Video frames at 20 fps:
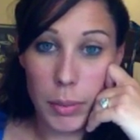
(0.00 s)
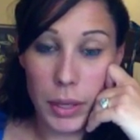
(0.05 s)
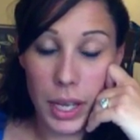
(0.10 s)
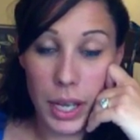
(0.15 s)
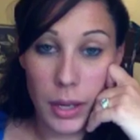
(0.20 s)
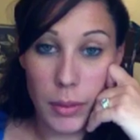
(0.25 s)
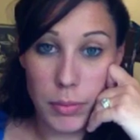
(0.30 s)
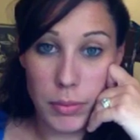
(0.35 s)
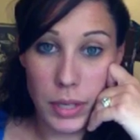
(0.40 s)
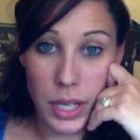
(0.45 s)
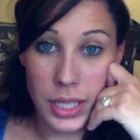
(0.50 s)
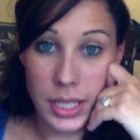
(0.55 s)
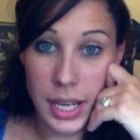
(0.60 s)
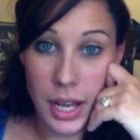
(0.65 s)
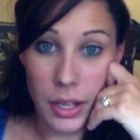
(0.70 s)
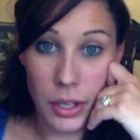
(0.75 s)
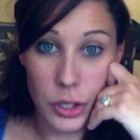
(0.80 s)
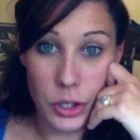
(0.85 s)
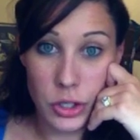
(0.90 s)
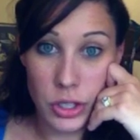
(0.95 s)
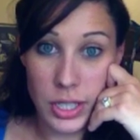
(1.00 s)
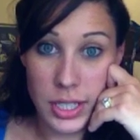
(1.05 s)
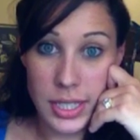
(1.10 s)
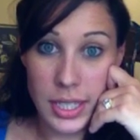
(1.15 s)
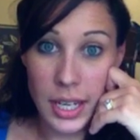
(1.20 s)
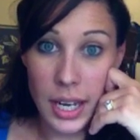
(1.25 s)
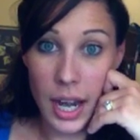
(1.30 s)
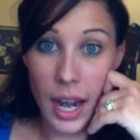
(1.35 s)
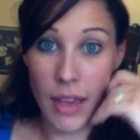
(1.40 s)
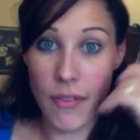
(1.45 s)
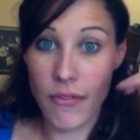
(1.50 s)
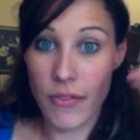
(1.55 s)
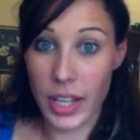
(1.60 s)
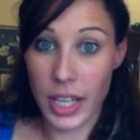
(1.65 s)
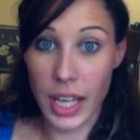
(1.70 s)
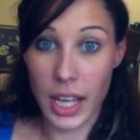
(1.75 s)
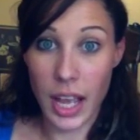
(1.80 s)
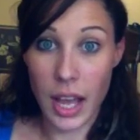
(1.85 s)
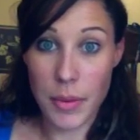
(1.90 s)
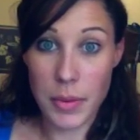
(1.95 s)
pick up Adele or Tristan and I feel
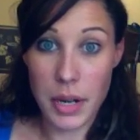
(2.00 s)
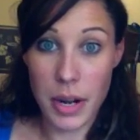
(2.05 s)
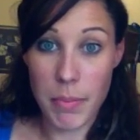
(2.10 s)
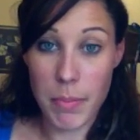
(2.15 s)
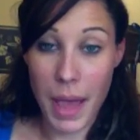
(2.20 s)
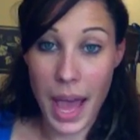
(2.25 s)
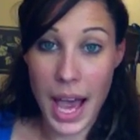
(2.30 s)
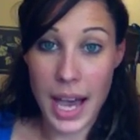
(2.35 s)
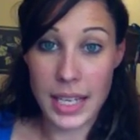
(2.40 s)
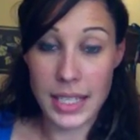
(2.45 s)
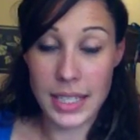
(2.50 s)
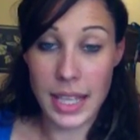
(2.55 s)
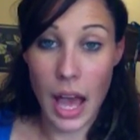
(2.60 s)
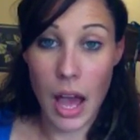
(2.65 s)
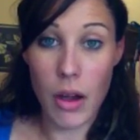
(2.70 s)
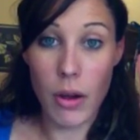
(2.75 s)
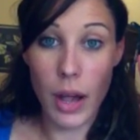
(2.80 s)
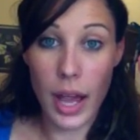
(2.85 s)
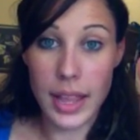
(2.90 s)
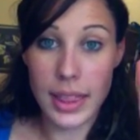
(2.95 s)
like I'm going to pass out,